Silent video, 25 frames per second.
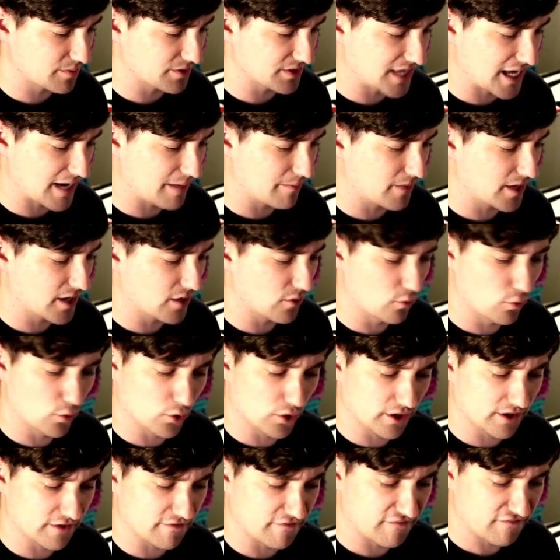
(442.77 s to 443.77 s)
but that might
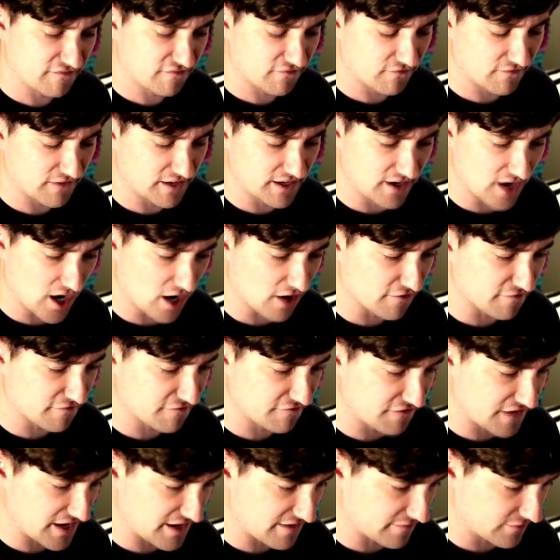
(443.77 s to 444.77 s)
work in our
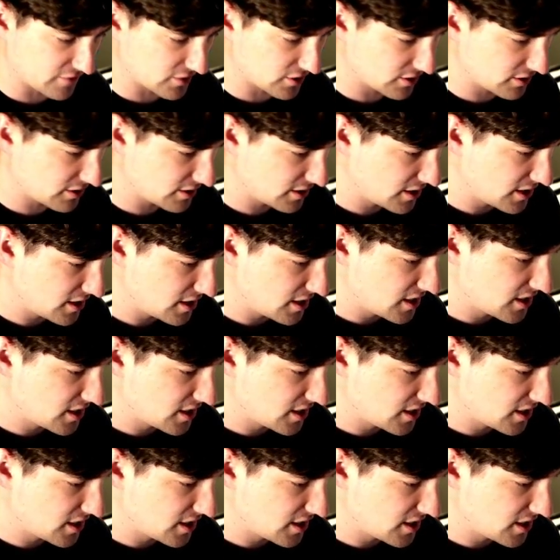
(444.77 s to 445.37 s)
favor.